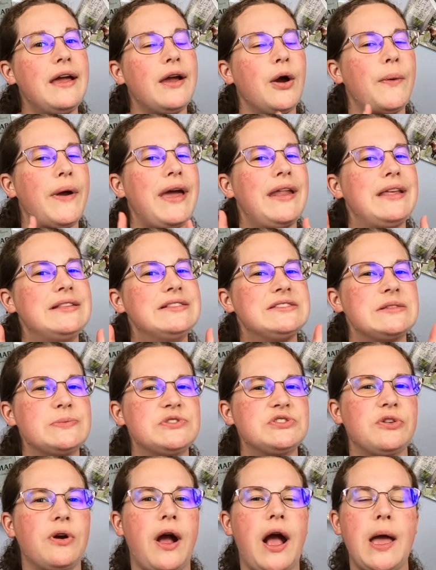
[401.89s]
Go ahead and
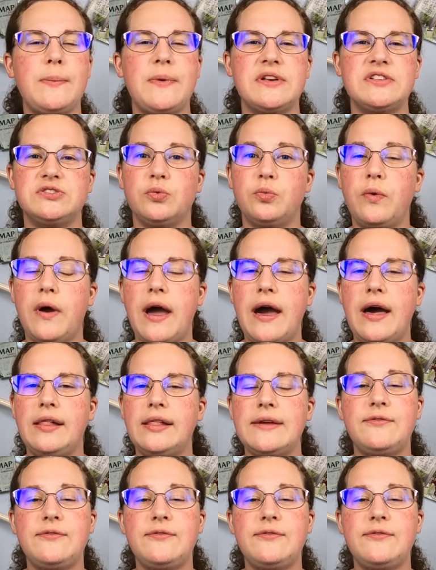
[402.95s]
subscribe as well.